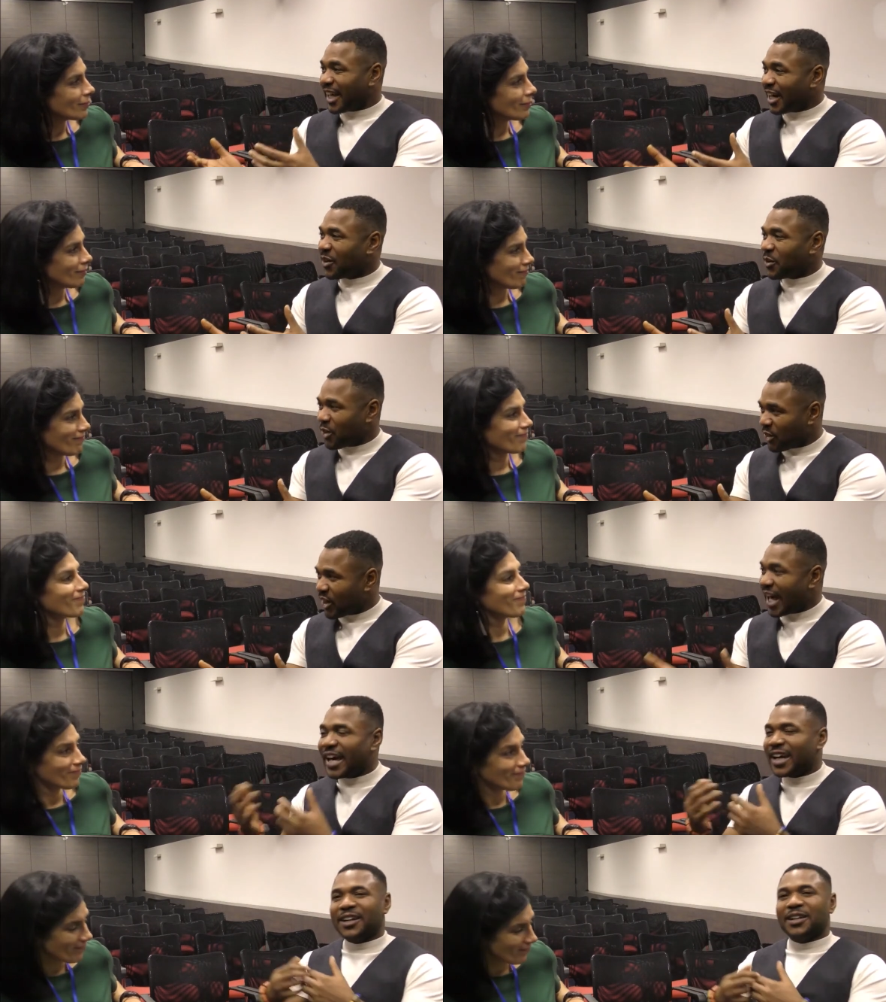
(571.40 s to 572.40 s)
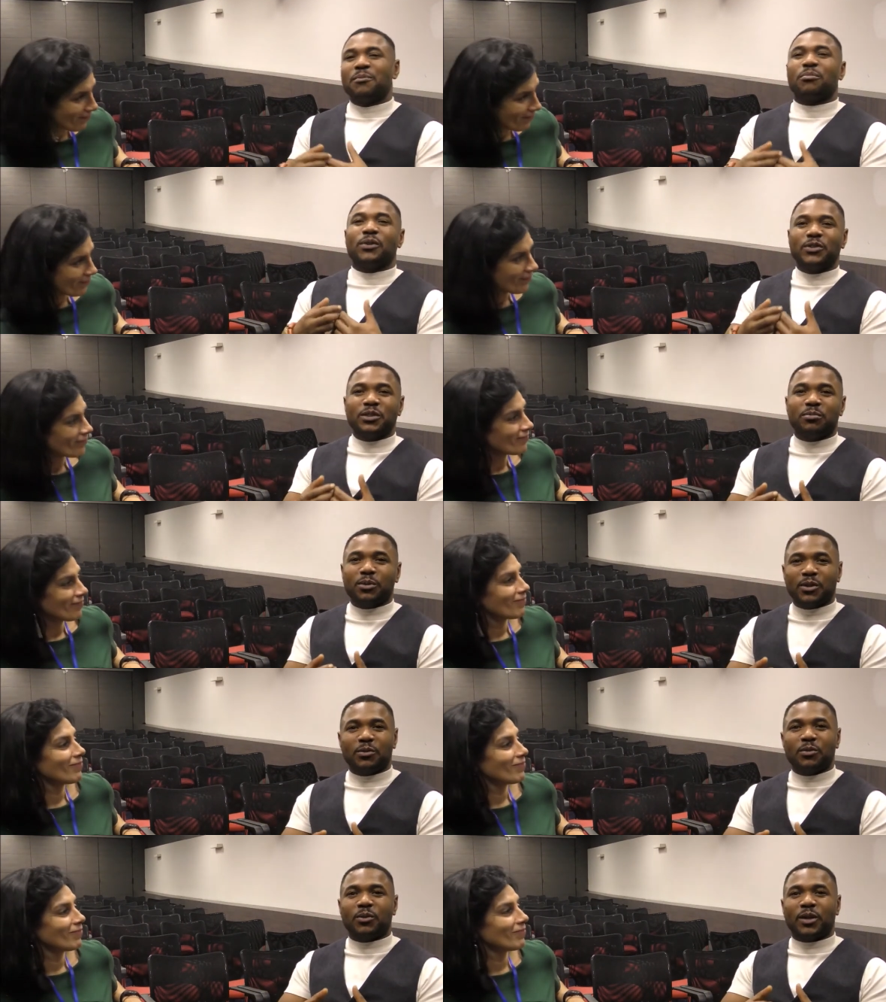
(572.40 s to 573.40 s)
Speaker 1: how that principle
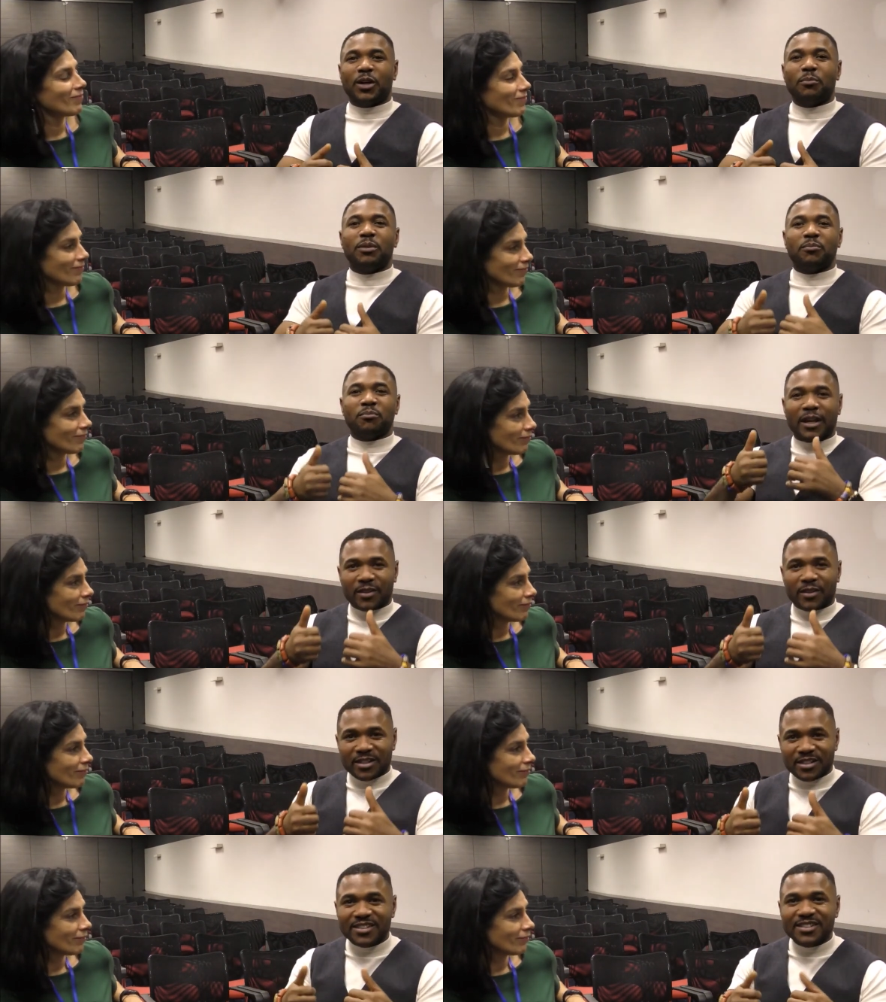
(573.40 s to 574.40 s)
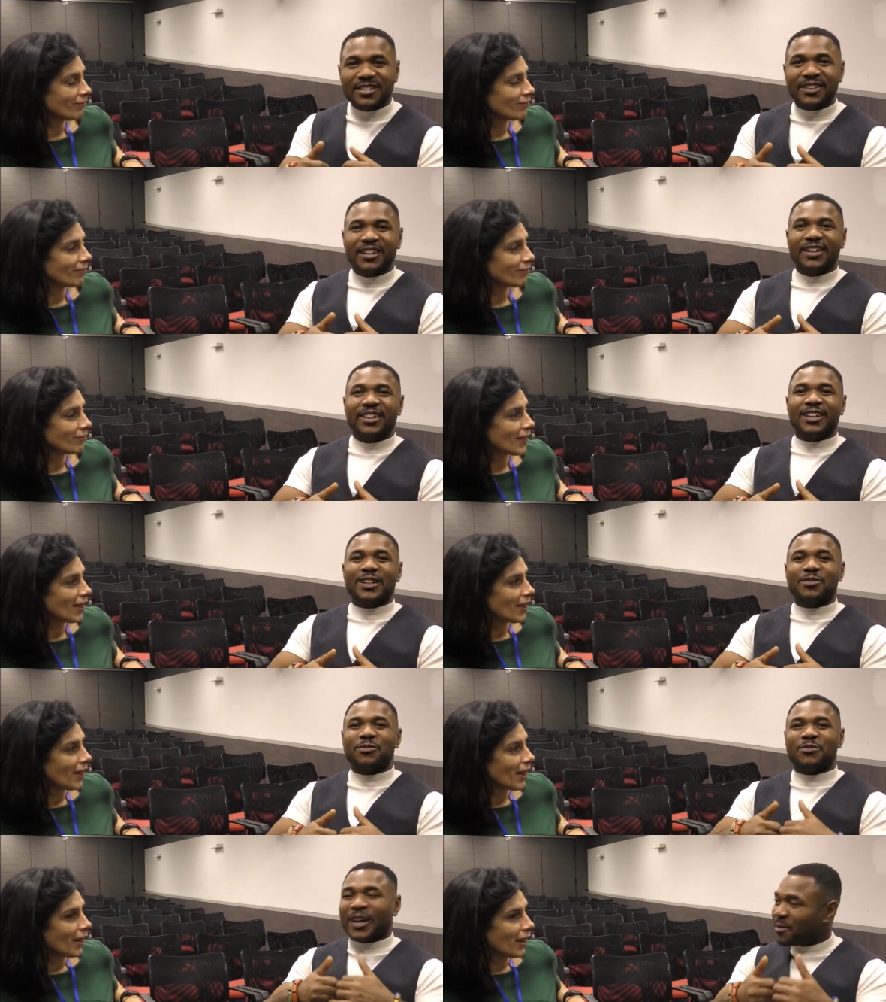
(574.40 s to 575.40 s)
could help in marriages, in
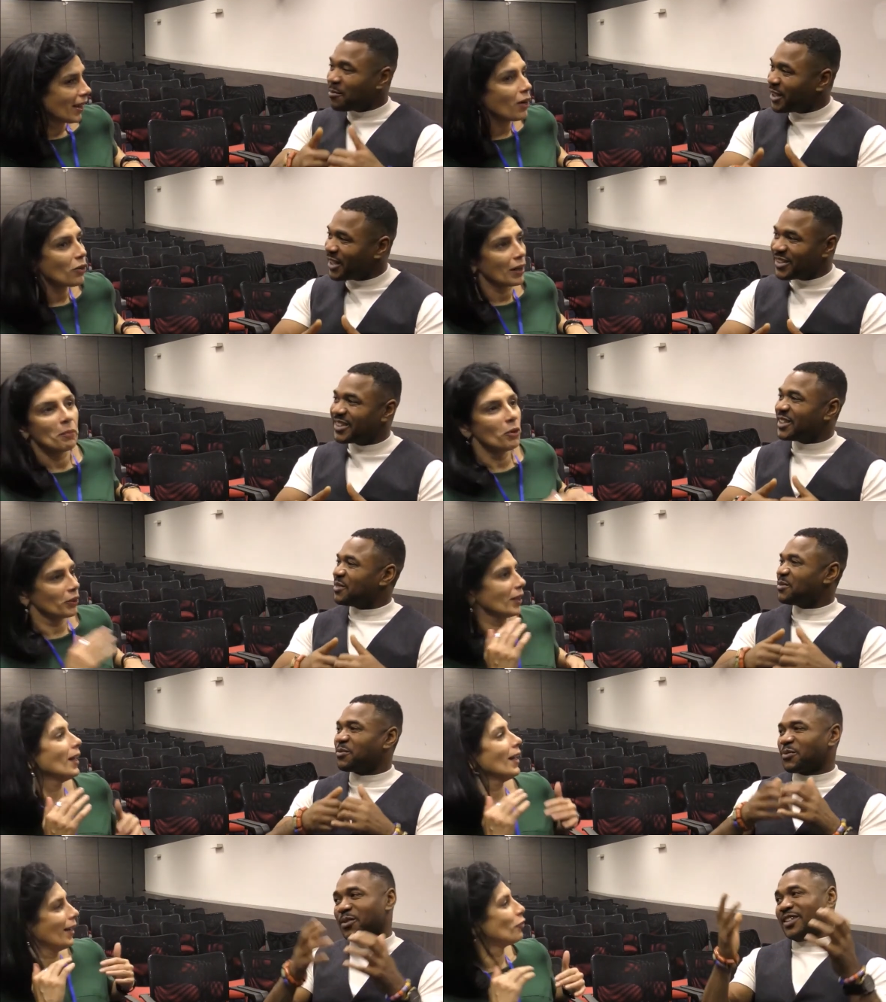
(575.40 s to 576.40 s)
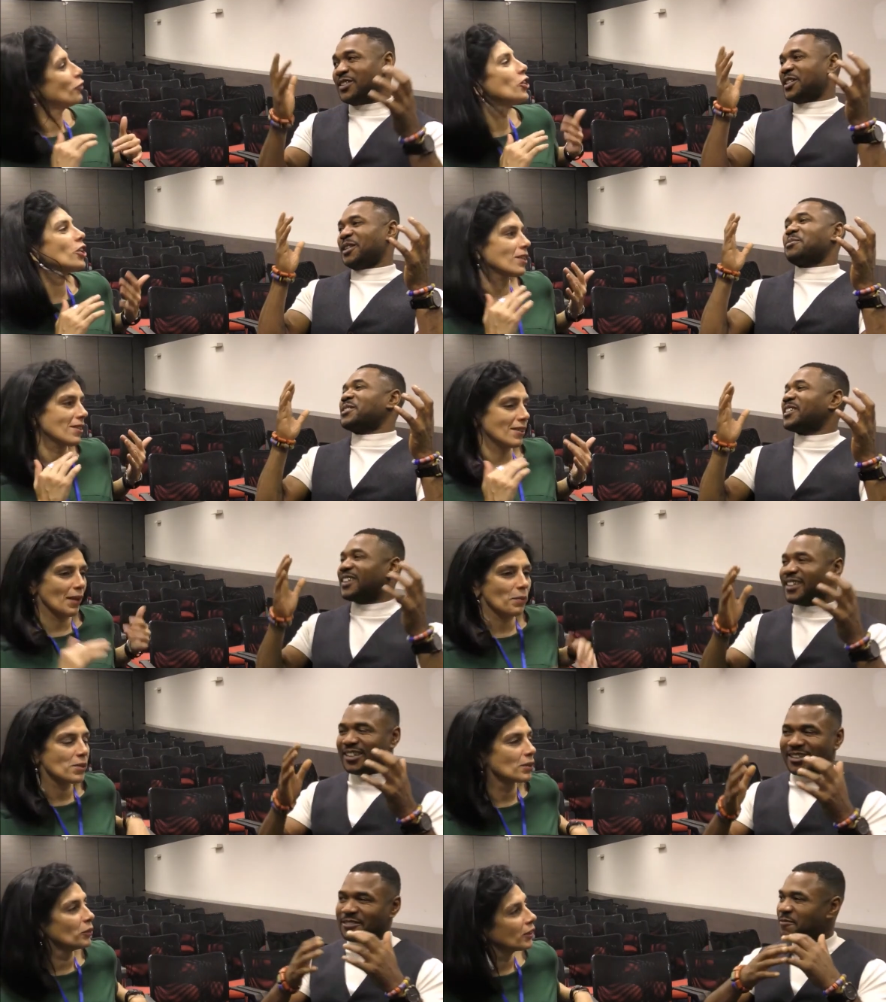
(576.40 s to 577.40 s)
families,
Speaker 2: friendships, of course,
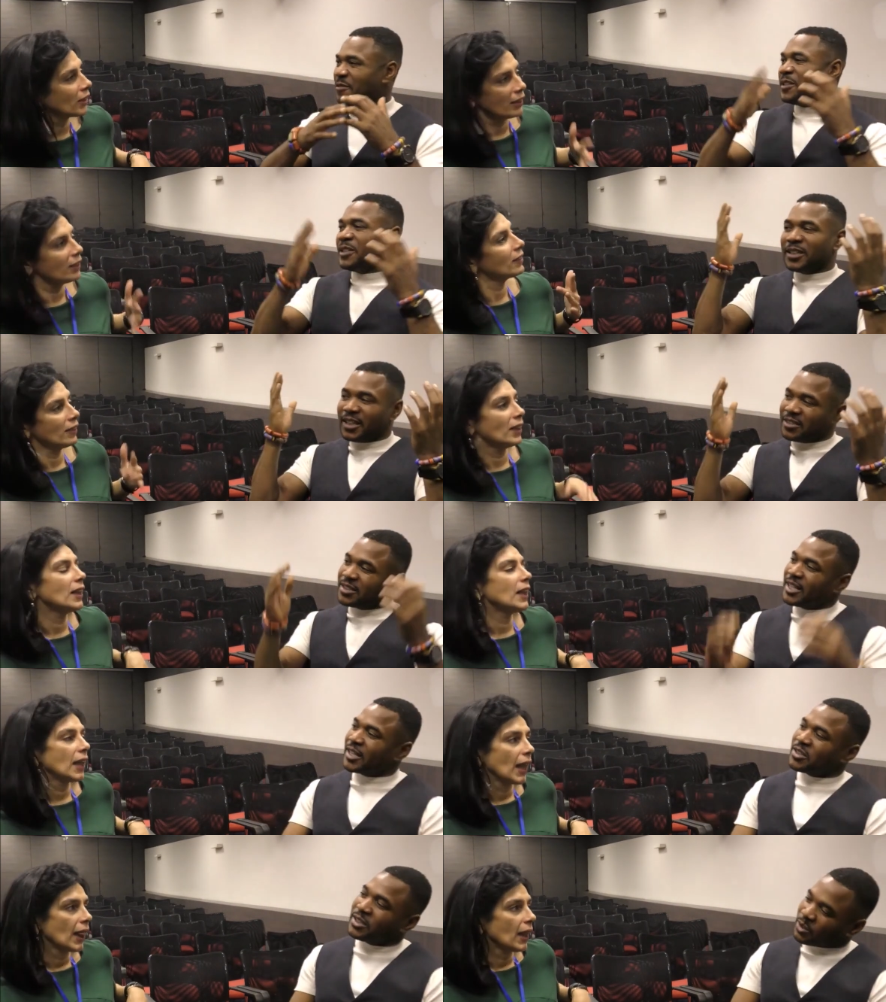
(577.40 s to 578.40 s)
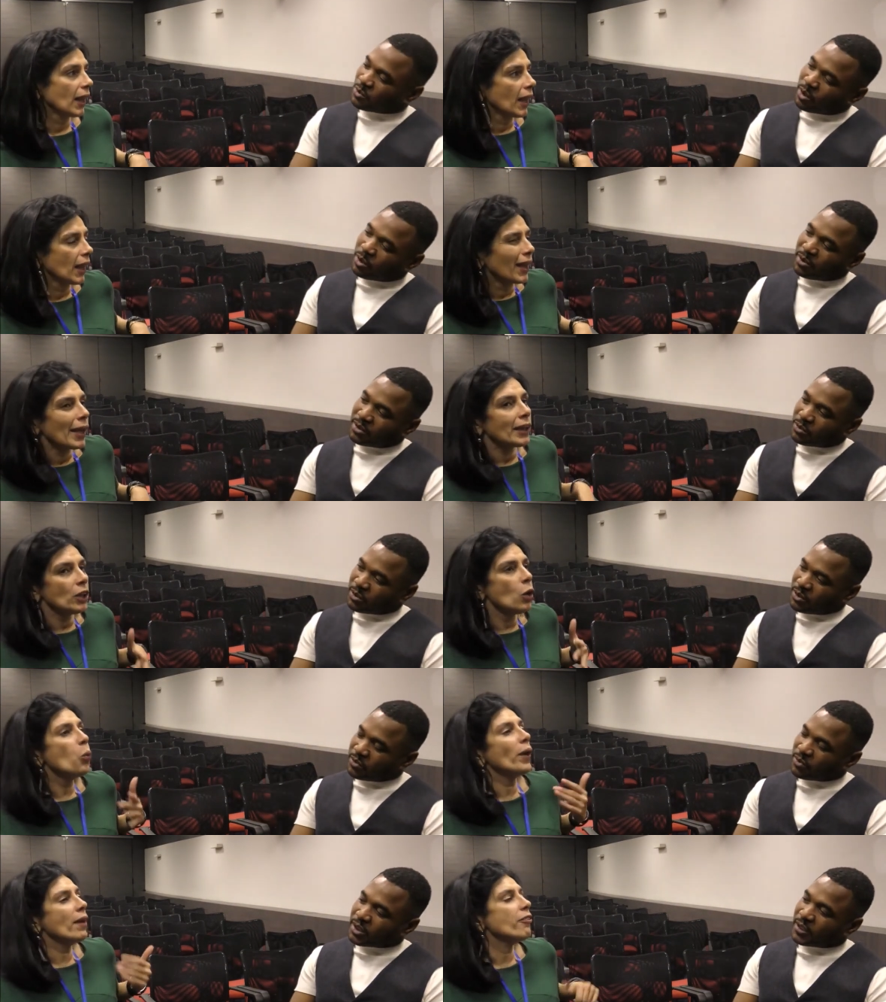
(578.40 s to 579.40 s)
absolutely. Internationally as well. You know
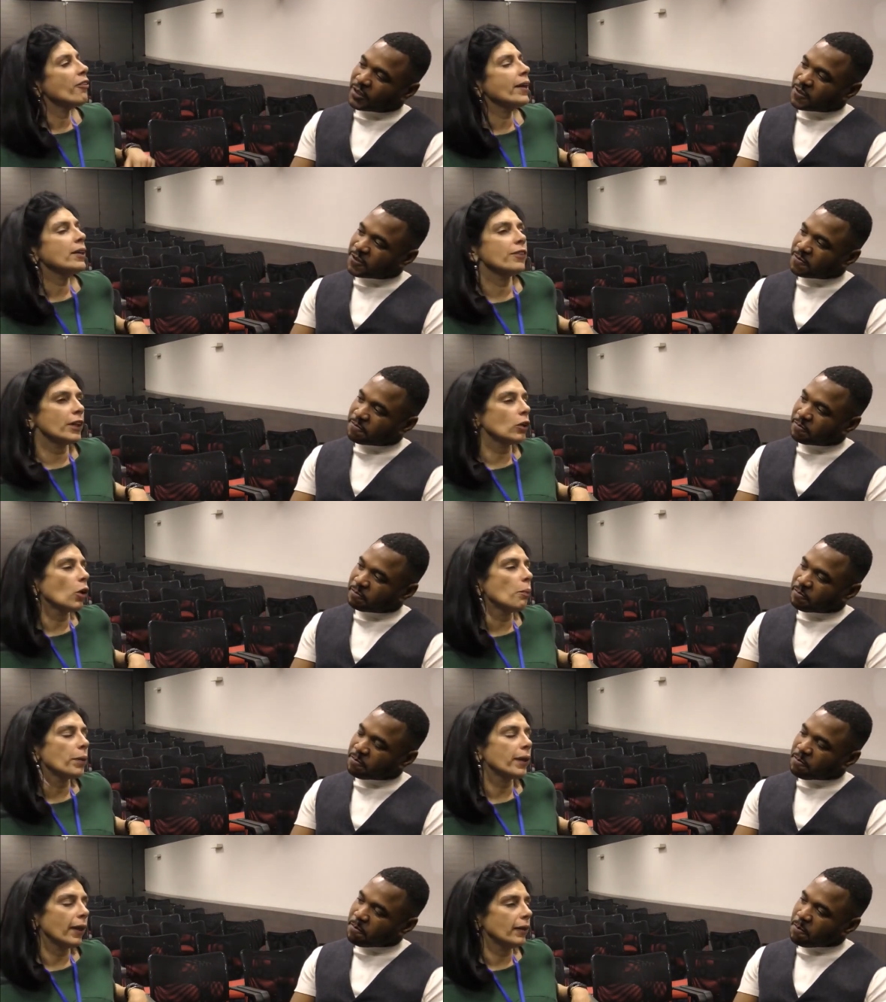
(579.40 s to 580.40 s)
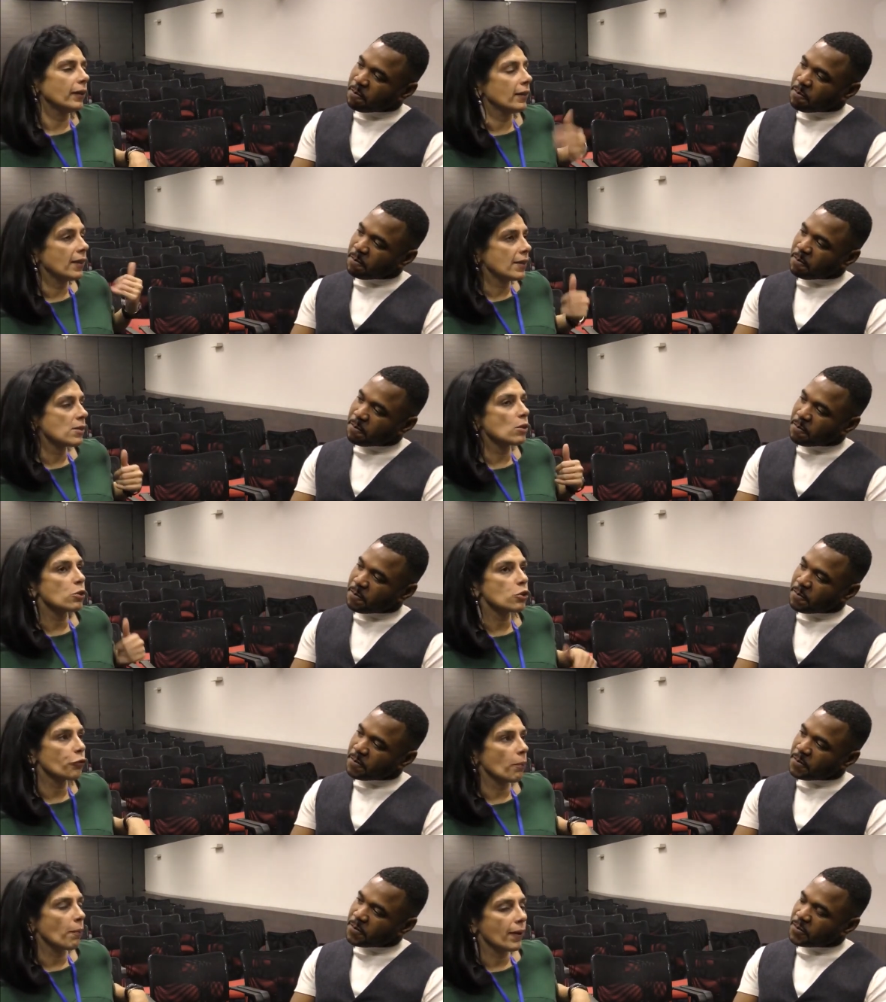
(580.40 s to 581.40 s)
what I find very complicated, and that's also
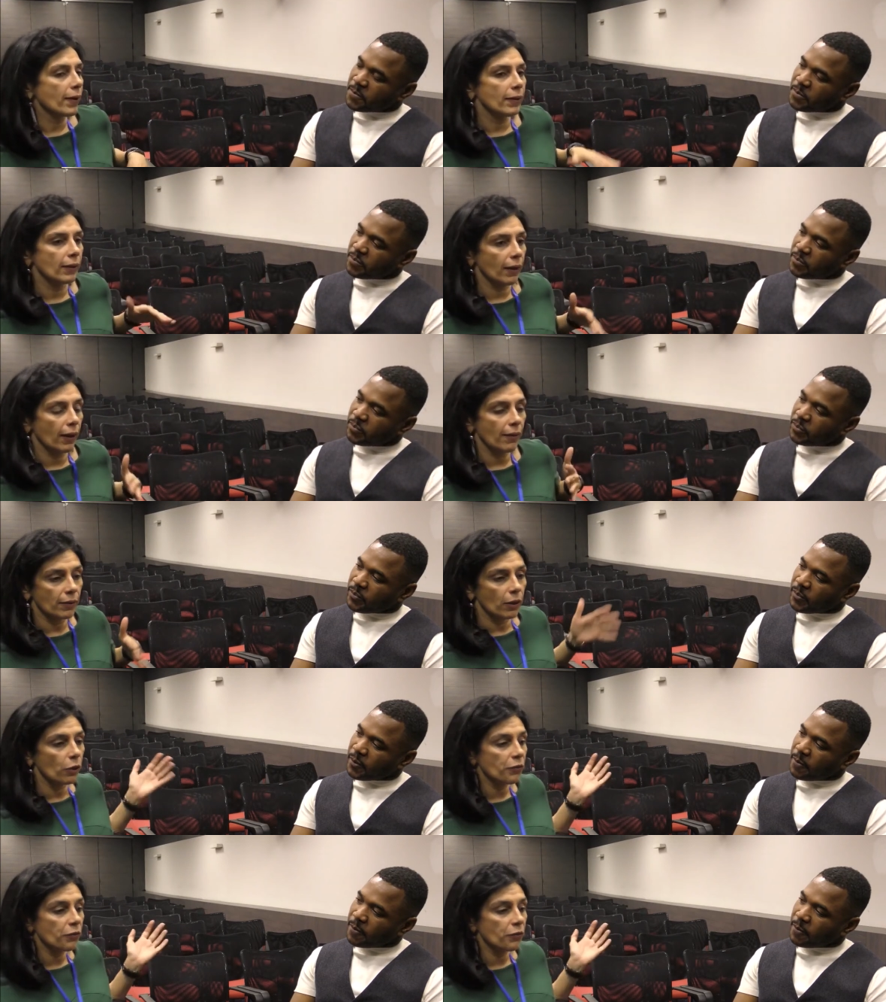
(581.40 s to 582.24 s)
from my, I have a lot